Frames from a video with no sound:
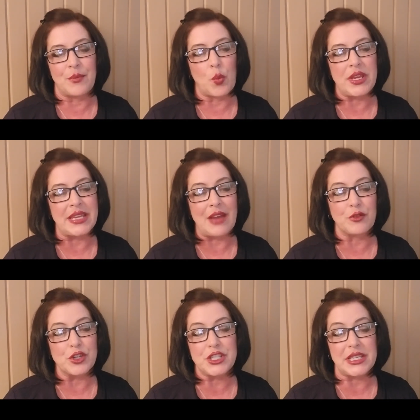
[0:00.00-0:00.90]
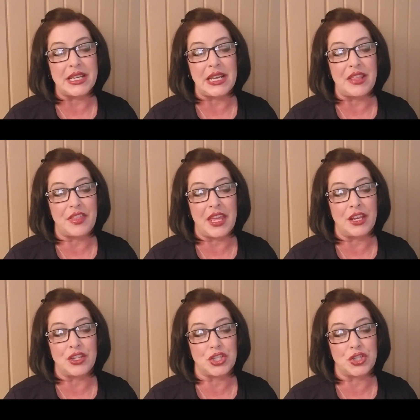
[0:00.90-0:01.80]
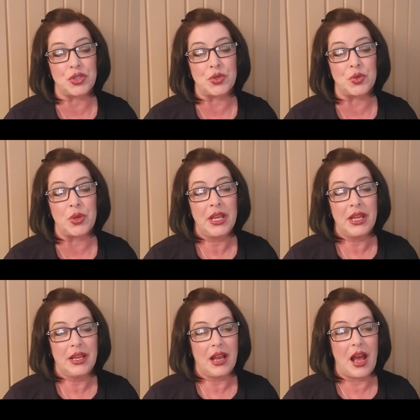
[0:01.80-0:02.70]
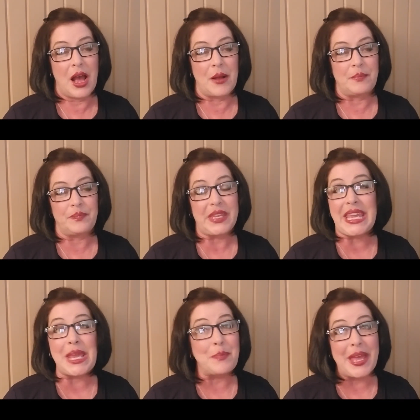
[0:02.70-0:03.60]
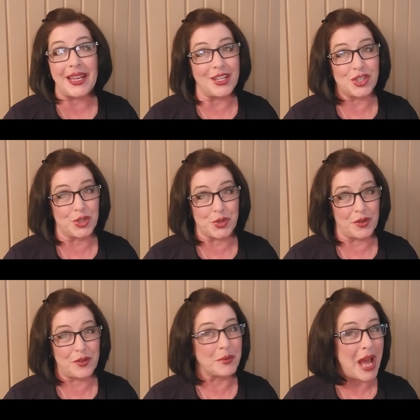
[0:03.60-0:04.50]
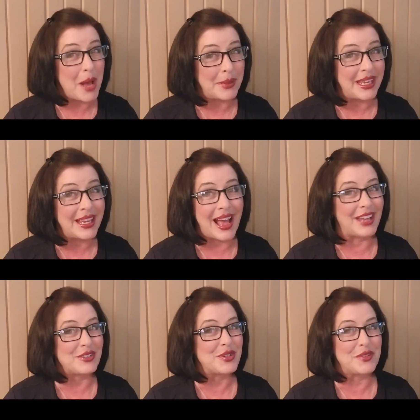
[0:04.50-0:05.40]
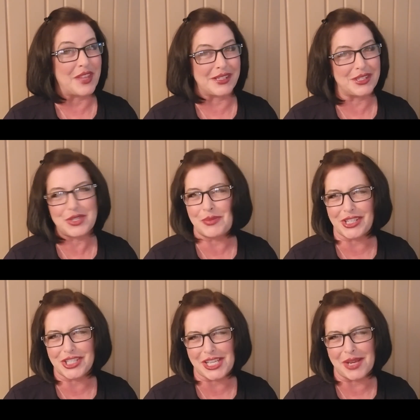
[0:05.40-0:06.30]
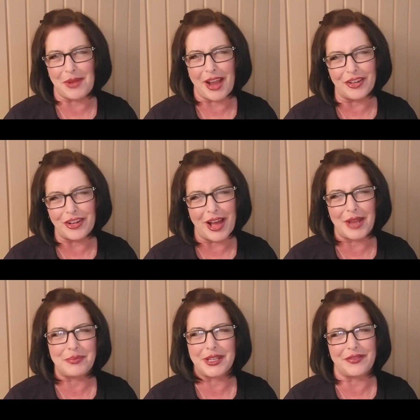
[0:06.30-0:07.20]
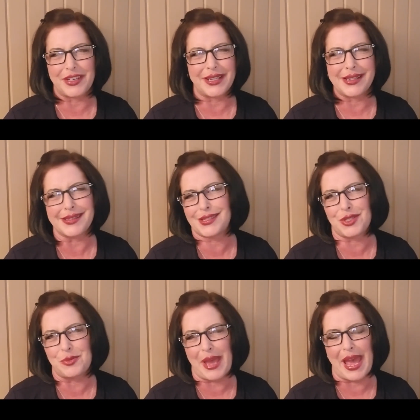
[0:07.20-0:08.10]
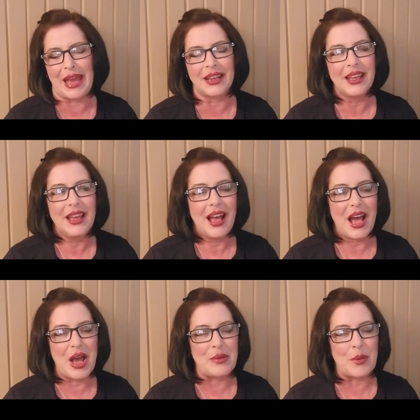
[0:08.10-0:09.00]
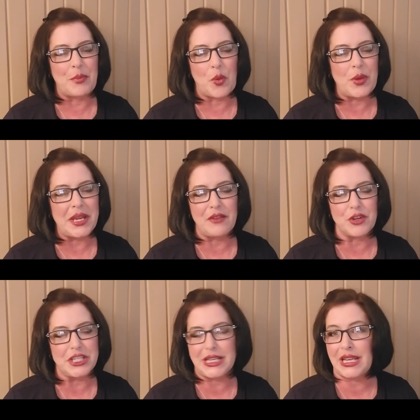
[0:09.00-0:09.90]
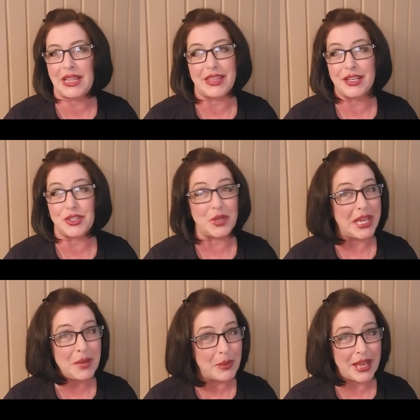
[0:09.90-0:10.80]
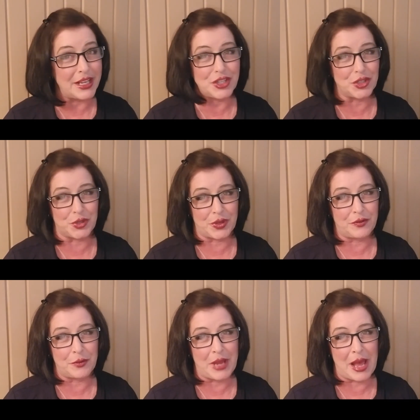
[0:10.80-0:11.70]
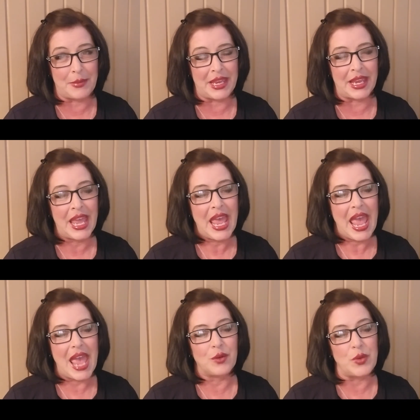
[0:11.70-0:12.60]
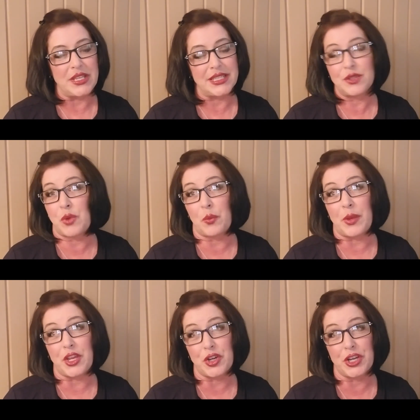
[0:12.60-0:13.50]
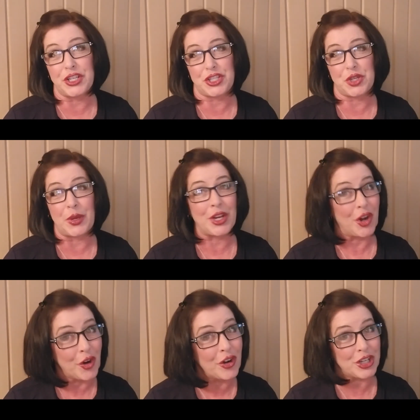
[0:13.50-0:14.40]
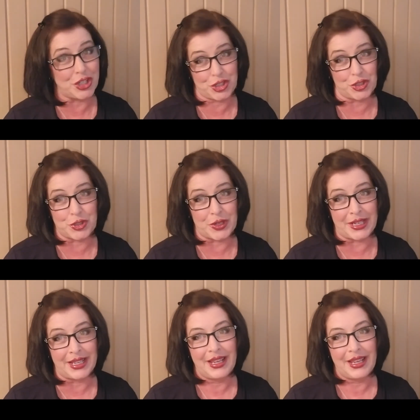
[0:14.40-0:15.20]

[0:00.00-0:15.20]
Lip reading: we never did anything to keep any children from coming. I don't know if that's too much TMI or not, but if it is, too bad. But we never did anything to keep any children from coming, and we did what we could to encourage children,